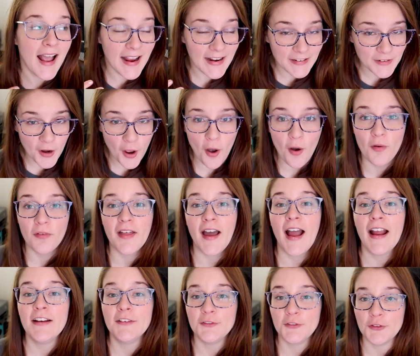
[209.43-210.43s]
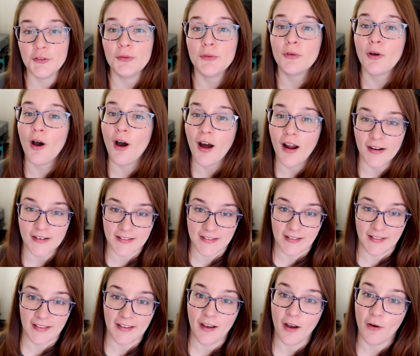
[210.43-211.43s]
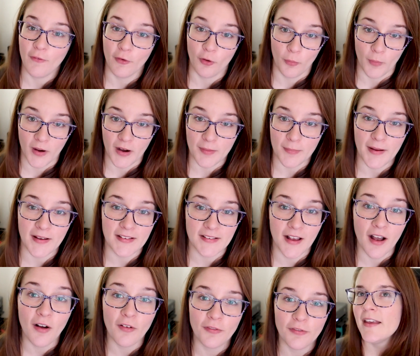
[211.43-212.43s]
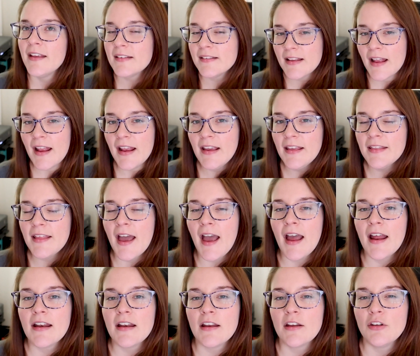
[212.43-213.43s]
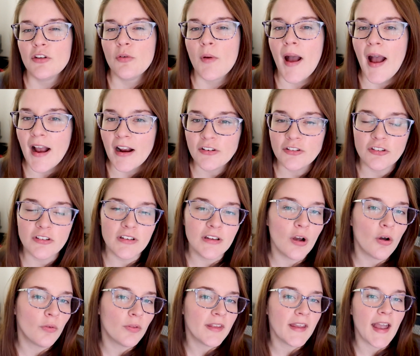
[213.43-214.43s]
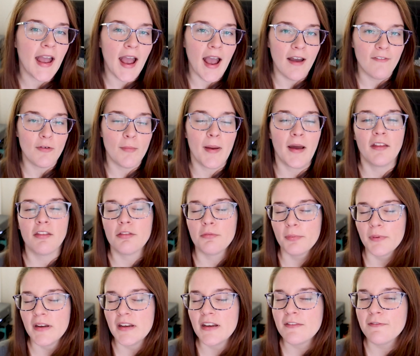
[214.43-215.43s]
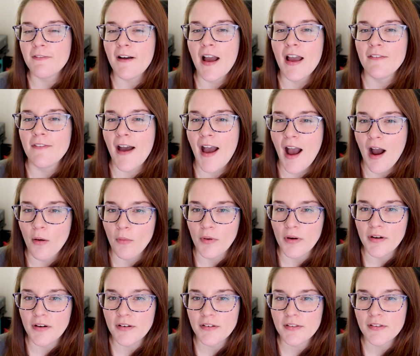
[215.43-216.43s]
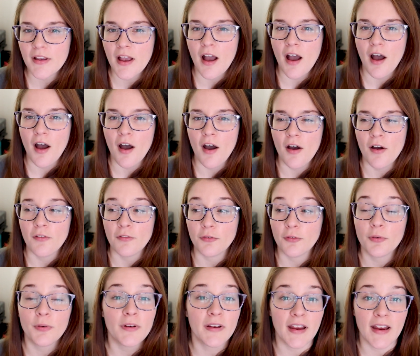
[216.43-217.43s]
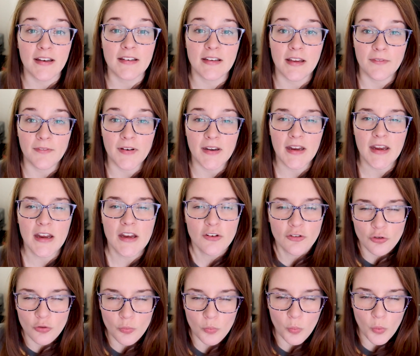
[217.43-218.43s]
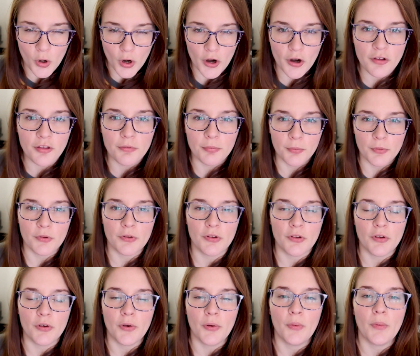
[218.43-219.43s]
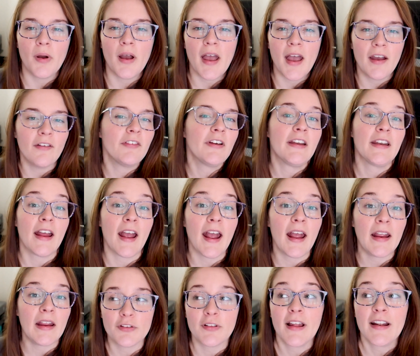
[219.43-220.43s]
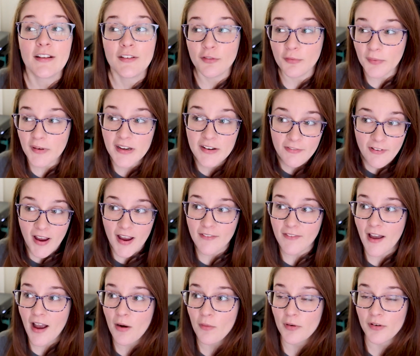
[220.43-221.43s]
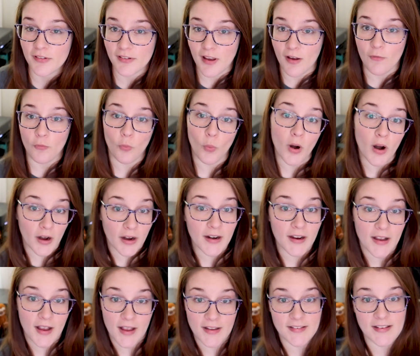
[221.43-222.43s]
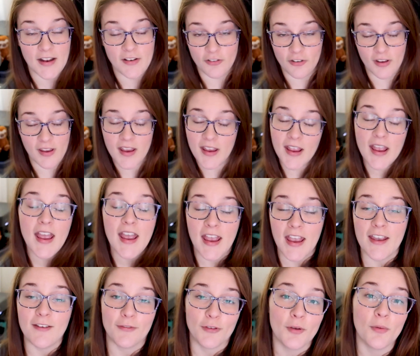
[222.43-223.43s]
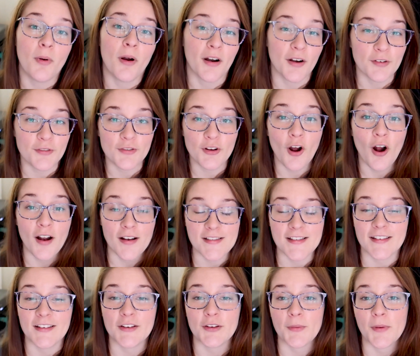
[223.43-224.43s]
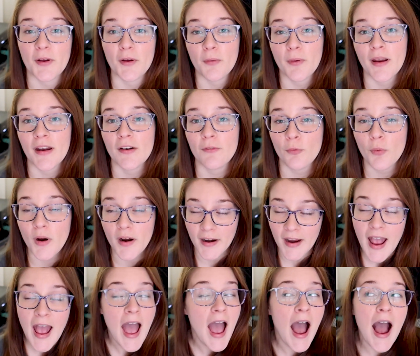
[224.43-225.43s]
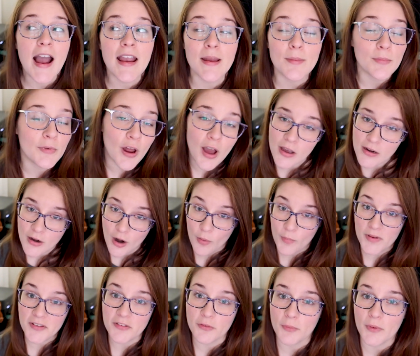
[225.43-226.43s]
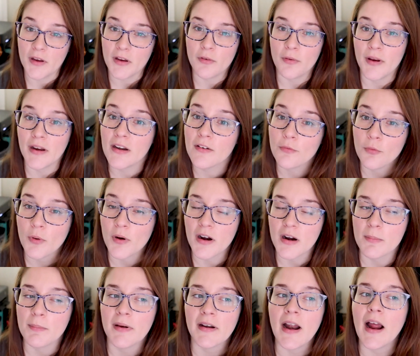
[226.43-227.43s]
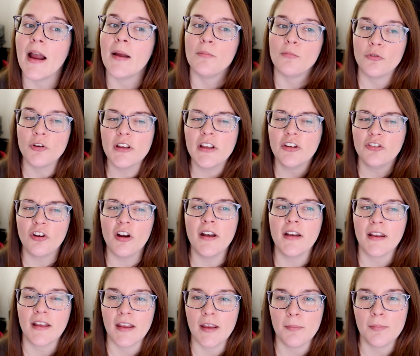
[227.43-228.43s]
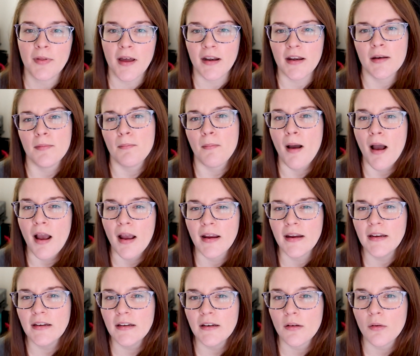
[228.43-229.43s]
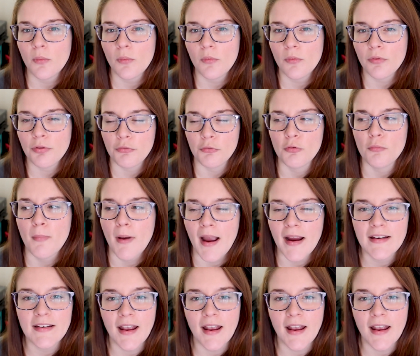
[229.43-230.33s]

I know that I do constantly overwork myself. They say that you actually only have about 3 to 5 hours of creativity to work through you every day. So that's 3 to 5 hours of work, essentially, if you are constantly doing creative work. I am not always doing creative work, but I'm really trying to keep that in mind through my